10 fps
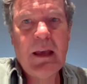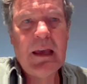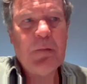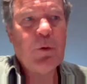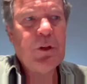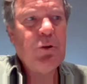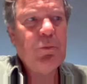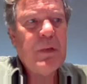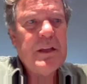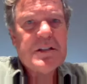And when you
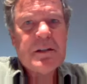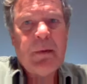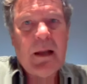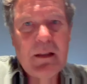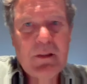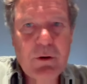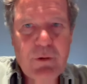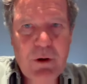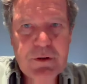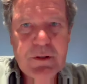meet somebody in the
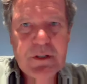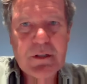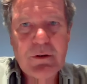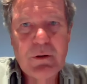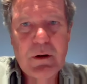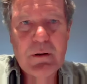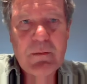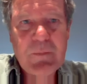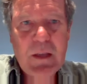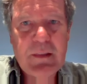grocery store
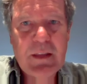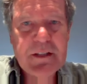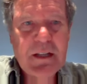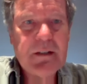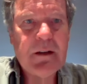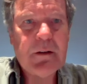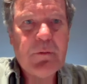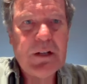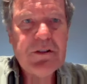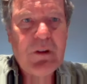and they say, Doug,
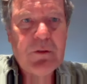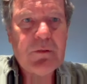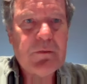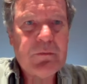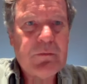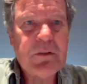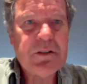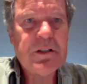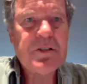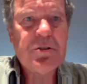why'd you vote on
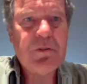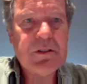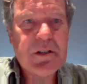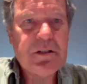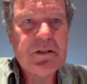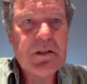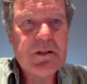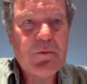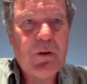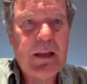this issue in such and
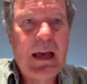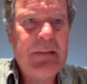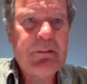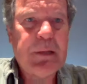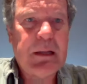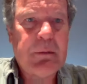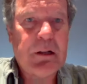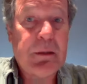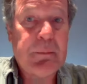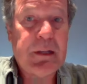such a way? I have to be able to
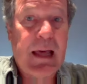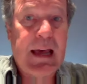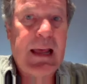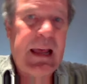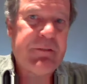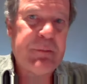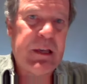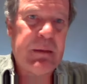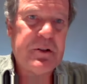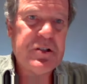look them in the eye. I have to
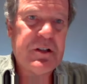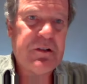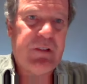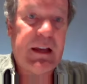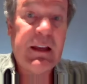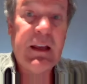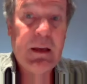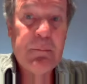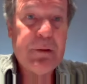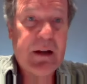be able to justify it.
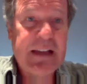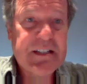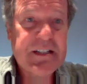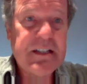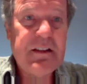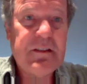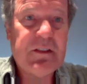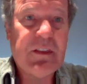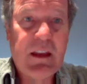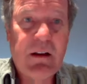But I see
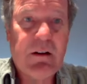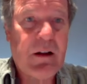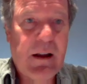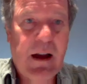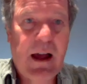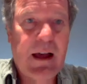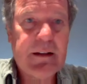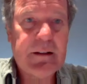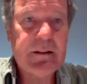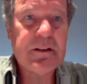that they are
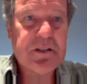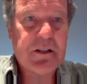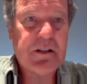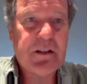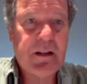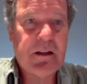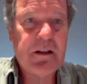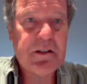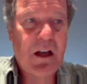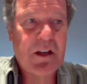not a,
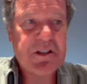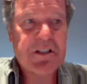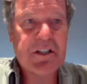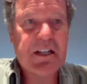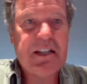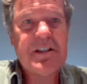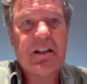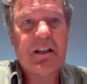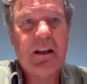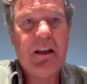stati- a
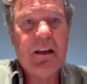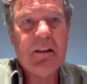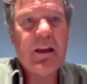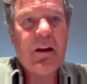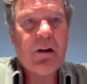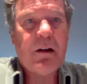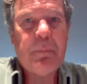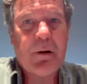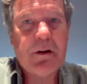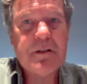statistic they are a
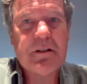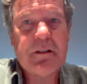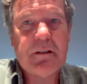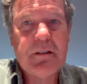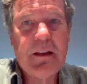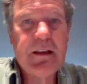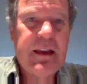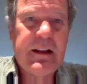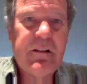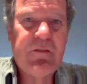person
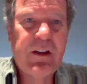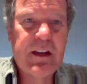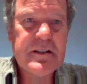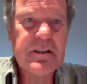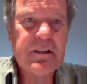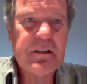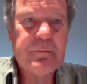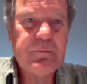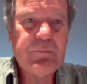and it affects them.